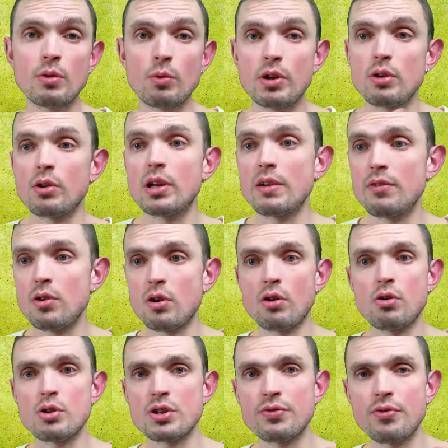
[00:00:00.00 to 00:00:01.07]
When you give your
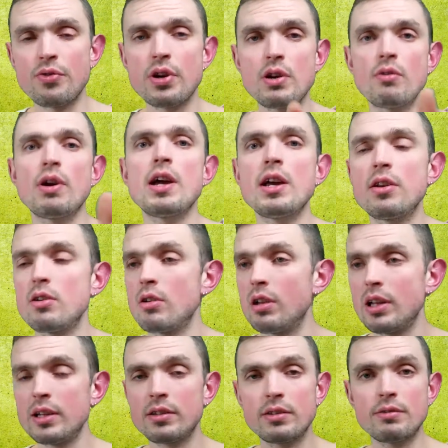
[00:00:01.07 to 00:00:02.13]
horse free rein, you'll
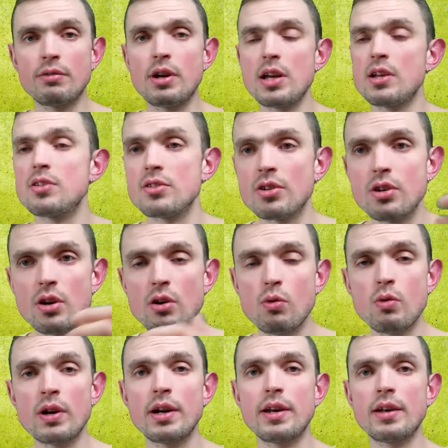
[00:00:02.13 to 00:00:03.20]
let the reins
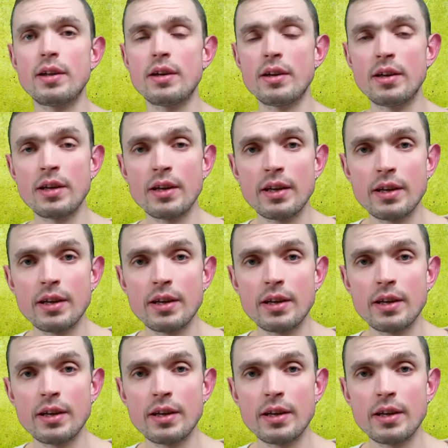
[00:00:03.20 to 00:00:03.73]
go and the